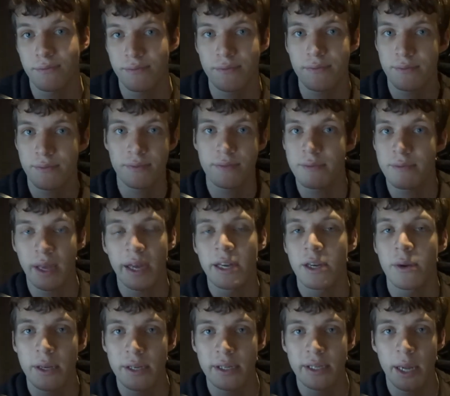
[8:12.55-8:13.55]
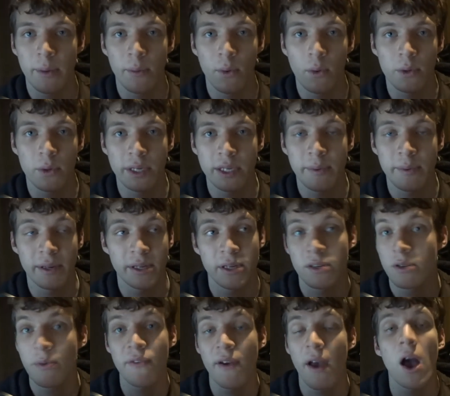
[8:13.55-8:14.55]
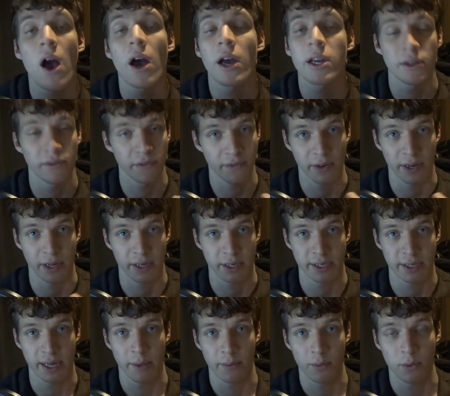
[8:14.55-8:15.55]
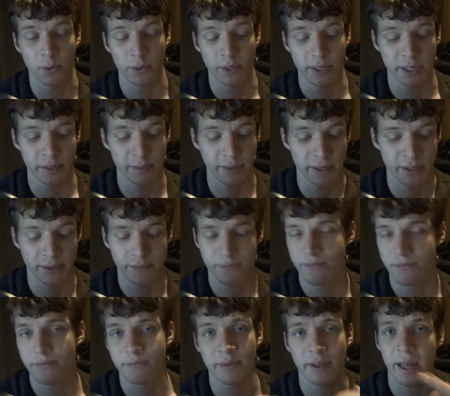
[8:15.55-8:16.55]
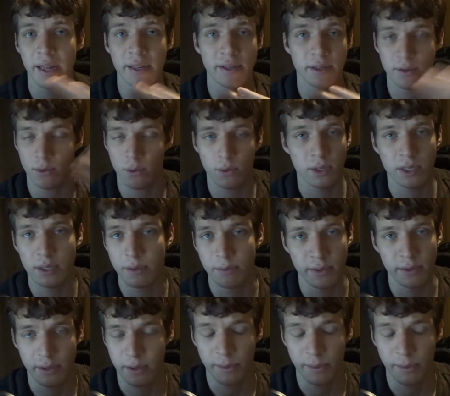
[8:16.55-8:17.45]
they don't understand what autism is. To be fair, I don't fully understand what autism is, but autism is a completely